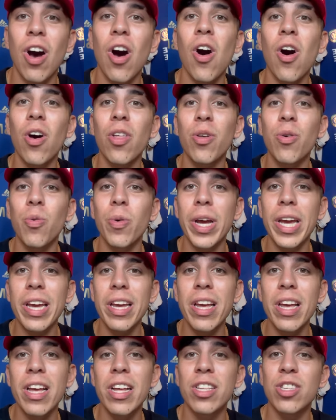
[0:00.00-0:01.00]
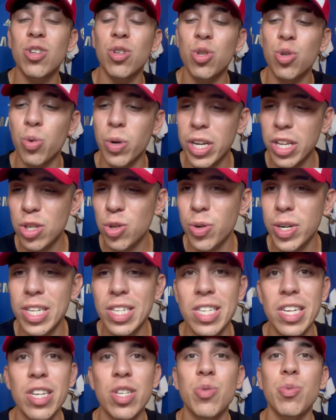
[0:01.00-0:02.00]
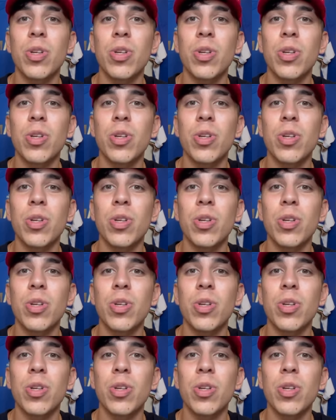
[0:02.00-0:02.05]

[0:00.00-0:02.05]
all the way till 2026.